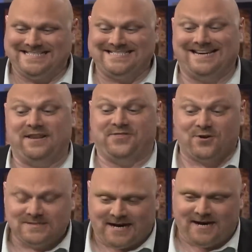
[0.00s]
He says that in
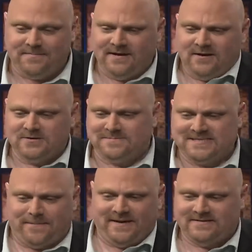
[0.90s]
third time, which I'm
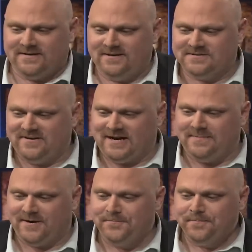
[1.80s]
skipping to save
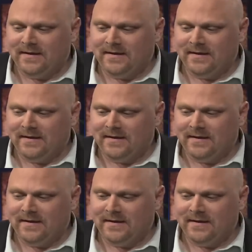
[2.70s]
time here.